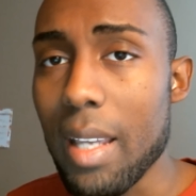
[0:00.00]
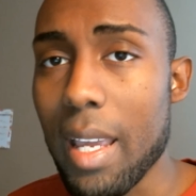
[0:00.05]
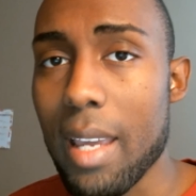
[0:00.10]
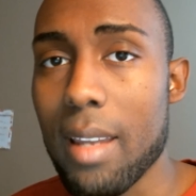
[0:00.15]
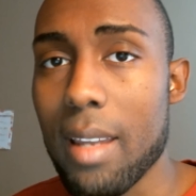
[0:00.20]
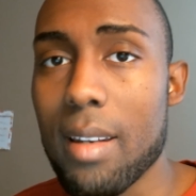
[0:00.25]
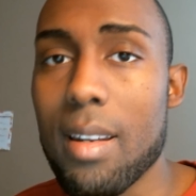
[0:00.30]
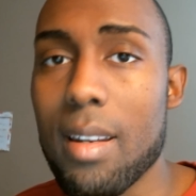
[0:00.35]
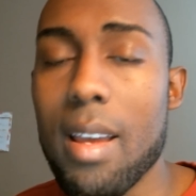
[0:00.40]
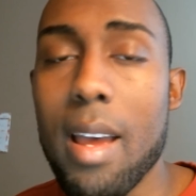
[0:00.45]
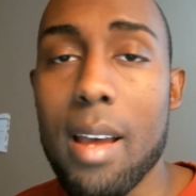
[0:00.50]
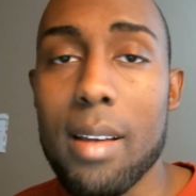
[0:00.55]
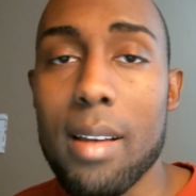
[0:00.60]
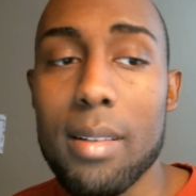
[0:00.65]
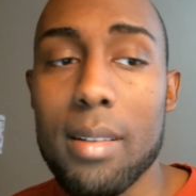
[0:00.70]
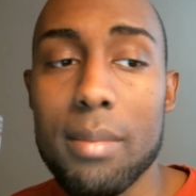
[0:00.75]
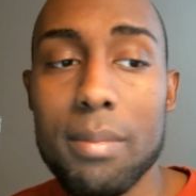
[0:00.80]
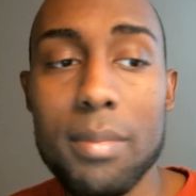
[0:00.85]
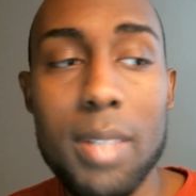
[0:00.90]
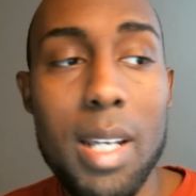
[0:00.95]
And
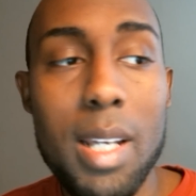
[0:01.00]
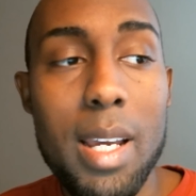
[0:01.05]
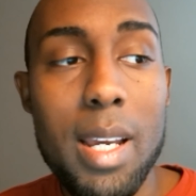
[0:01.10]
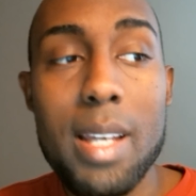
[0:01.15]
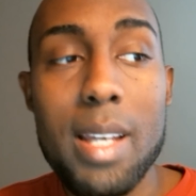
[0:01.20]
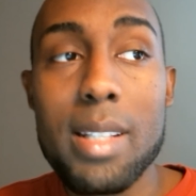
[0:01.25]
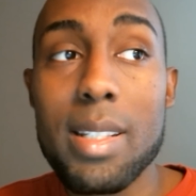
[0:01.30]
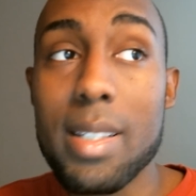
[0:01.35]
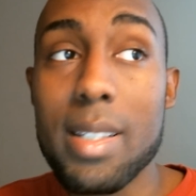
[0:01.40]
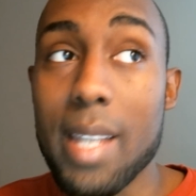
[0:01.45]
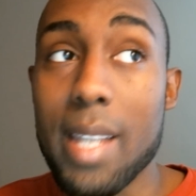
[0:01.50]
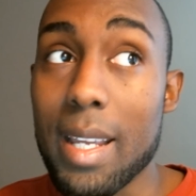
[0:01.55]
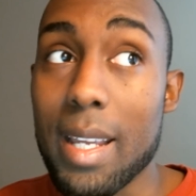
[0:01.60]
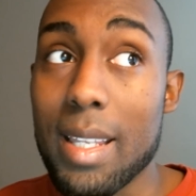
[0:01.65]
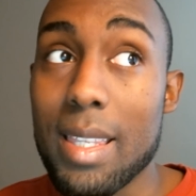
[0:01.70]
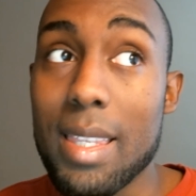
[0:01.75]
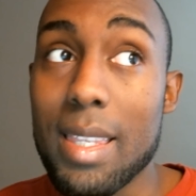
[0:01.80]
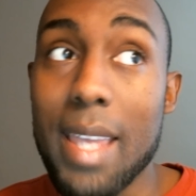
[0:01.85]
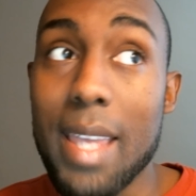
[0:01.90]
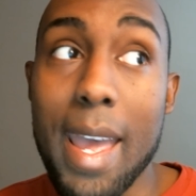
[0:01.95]
to take
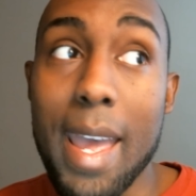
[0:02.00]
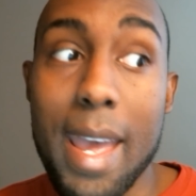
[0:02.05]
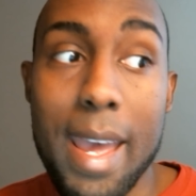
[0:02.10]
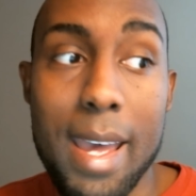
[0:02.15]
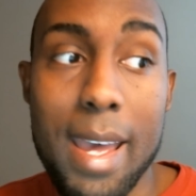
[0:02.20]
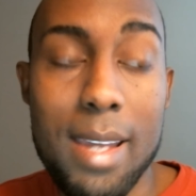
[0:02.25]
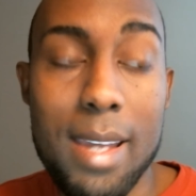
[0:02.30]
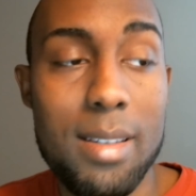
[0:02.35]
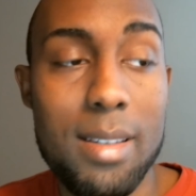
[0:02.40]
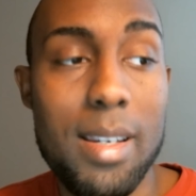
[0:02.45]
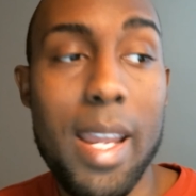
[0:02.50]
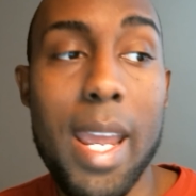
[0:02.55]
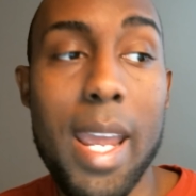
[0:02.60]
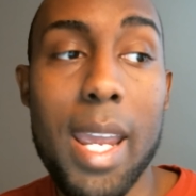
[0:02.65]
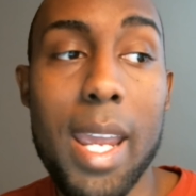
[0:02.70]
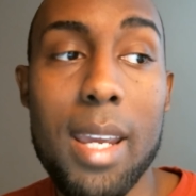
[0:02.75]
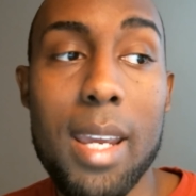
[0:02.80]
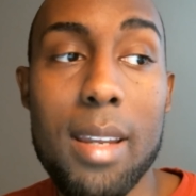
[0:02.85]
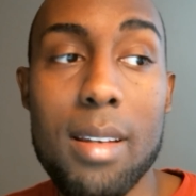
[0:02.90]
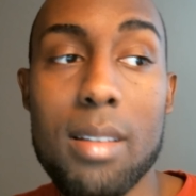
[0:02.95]
that
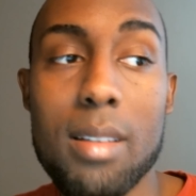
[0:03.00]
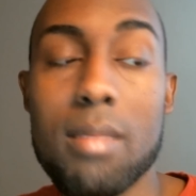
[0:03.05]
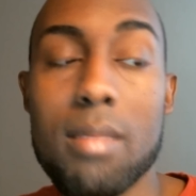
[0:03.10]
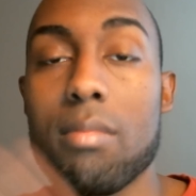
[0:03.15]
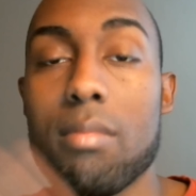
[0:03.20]
and